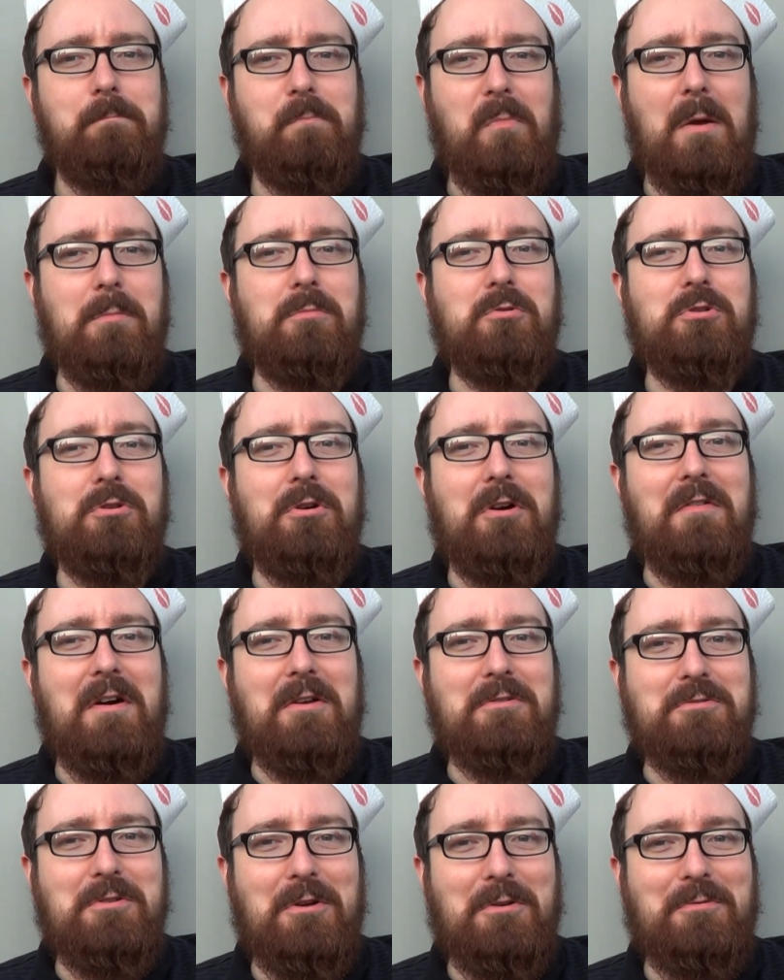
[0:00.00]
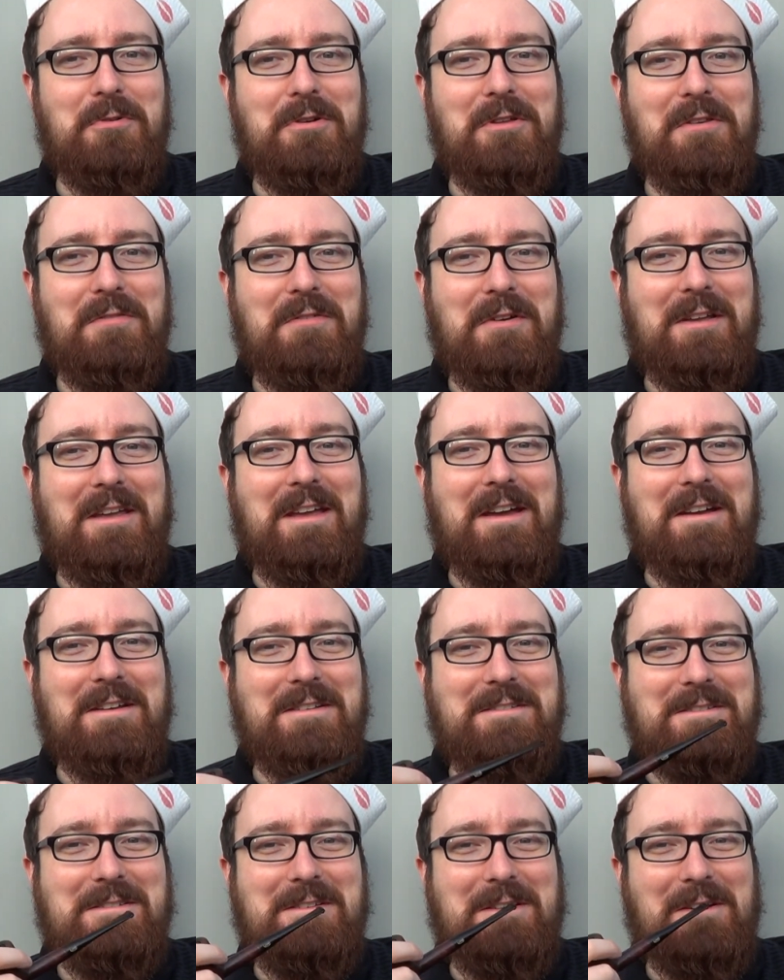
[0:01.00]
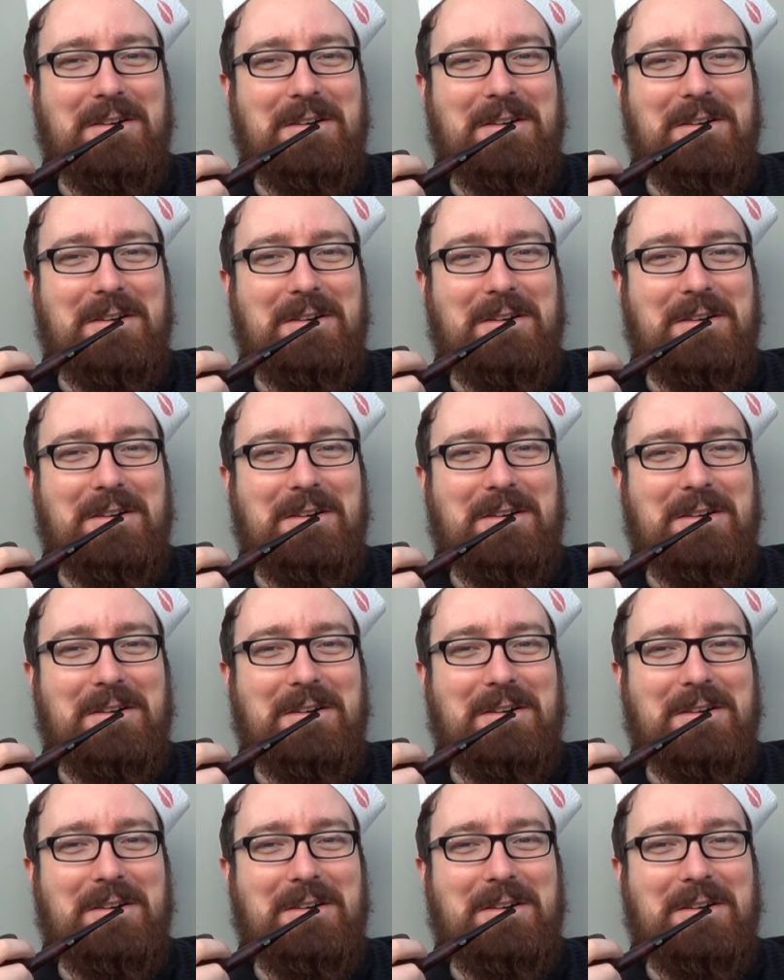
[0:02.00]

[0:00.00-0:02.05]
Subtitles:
I'm sure that's not really the case.